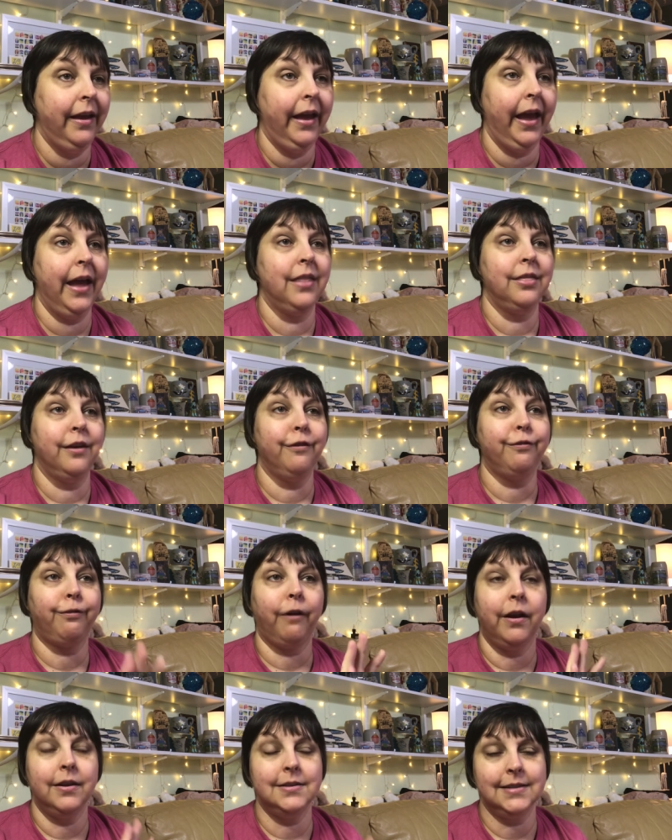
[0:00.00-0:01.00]
And the
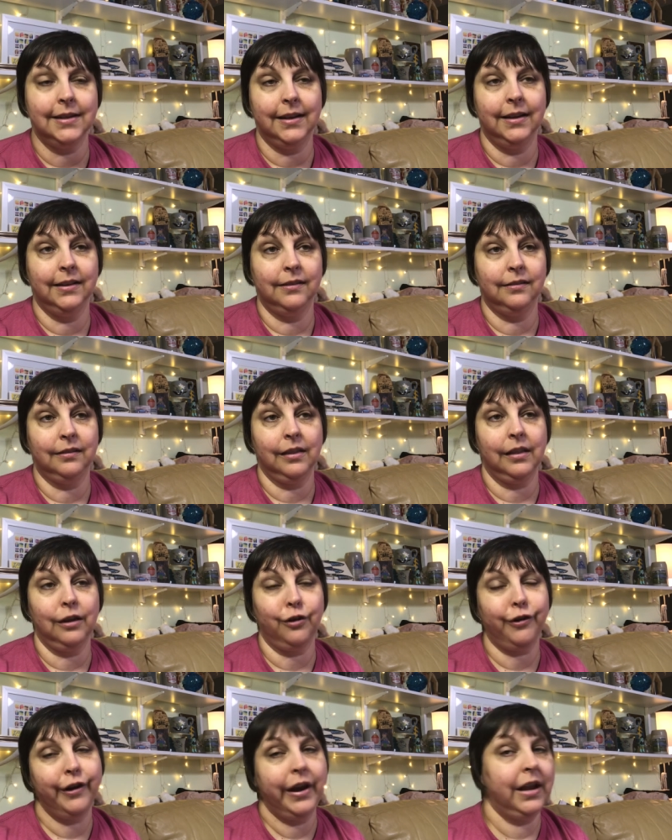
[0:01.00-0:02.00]
front is
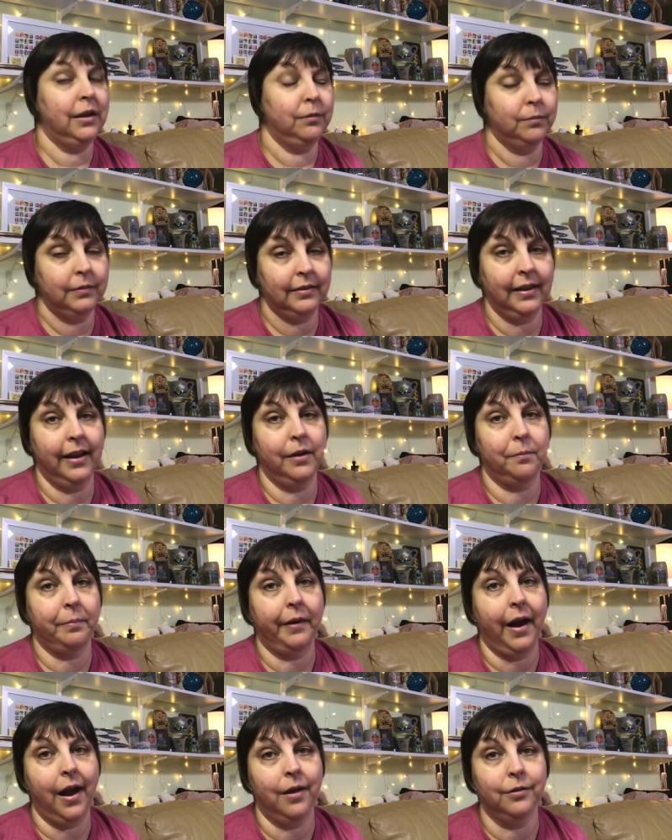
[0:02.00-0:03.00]
creams and
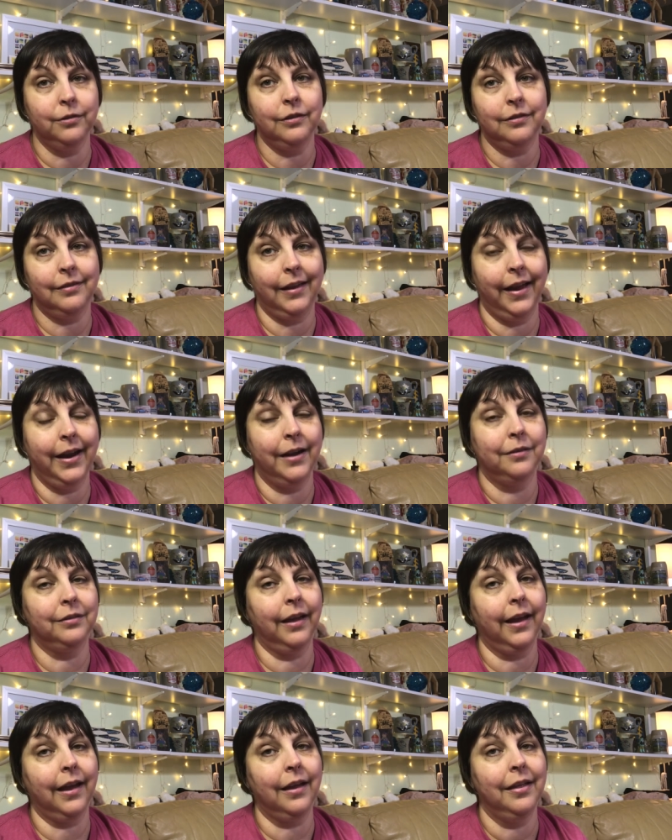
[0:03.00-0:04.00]
browns. And I was
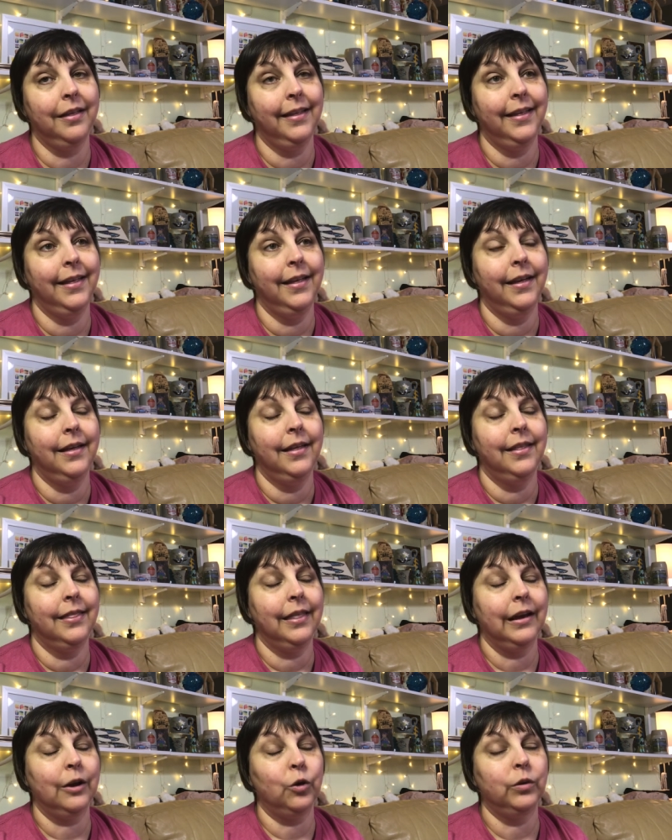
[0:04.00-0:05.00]
like,
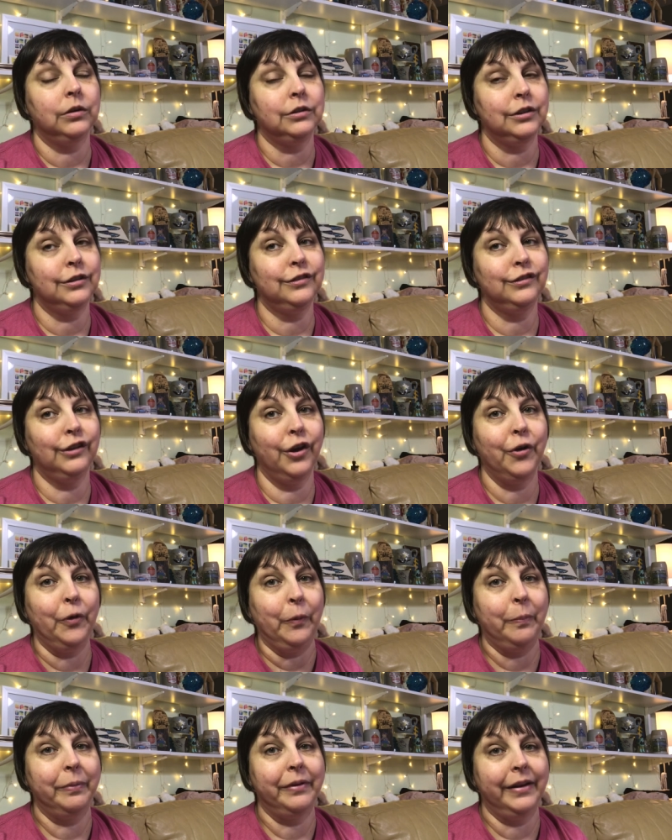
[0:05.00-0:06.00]
that quilt is
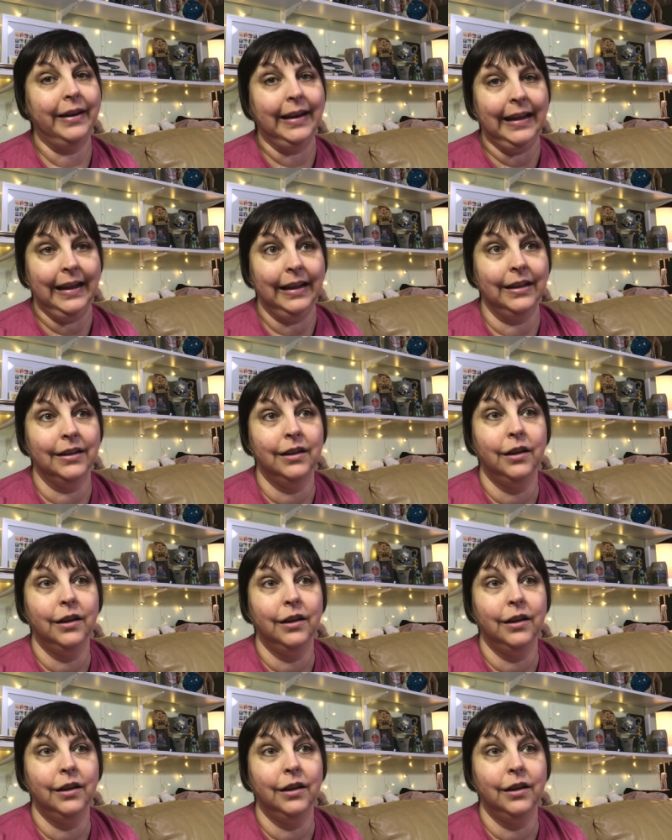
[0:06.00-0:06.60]
so pretty.